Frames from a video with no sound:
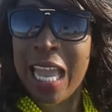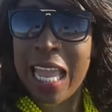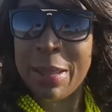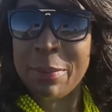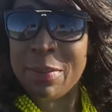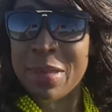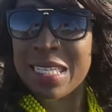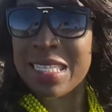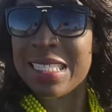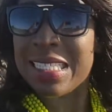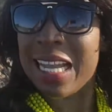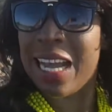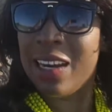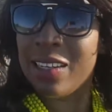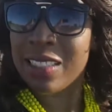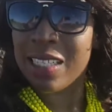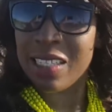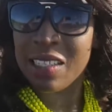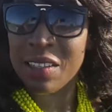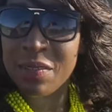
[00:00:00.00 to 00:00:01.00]
I missed
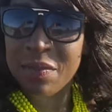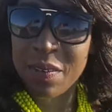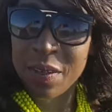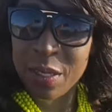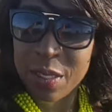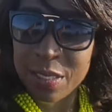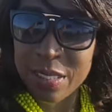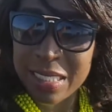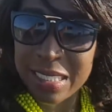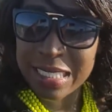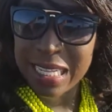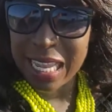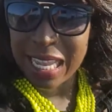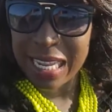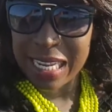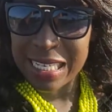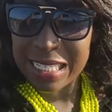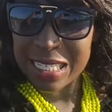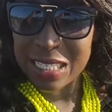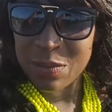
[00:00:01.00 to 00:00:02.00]
out on the first
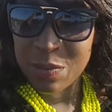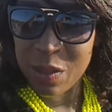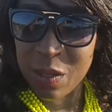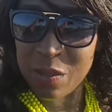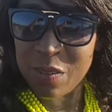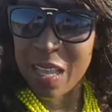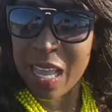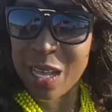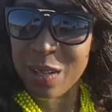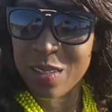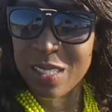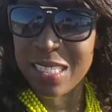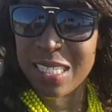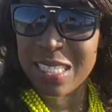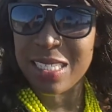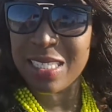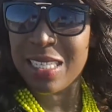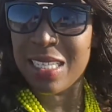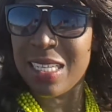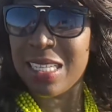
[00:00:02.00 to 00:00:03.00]
nine to 12
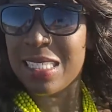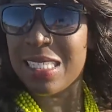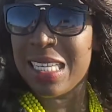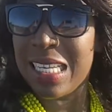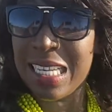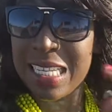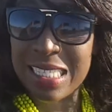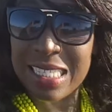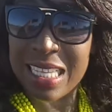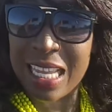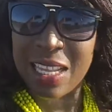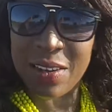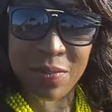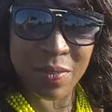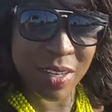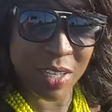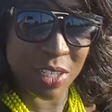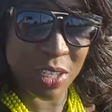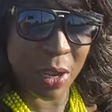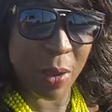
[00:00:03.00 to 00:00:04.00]
houses that is inside
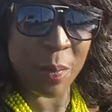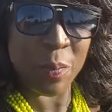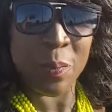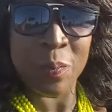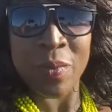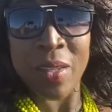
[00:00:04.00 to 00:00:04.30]
Friendship.